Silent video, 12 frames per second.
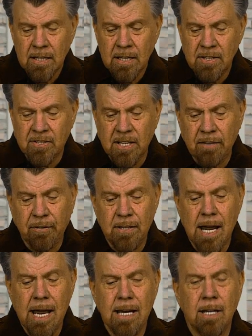
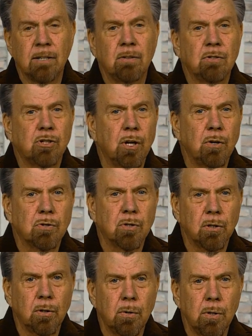Zephaniah shows the
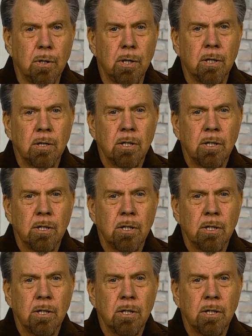Lord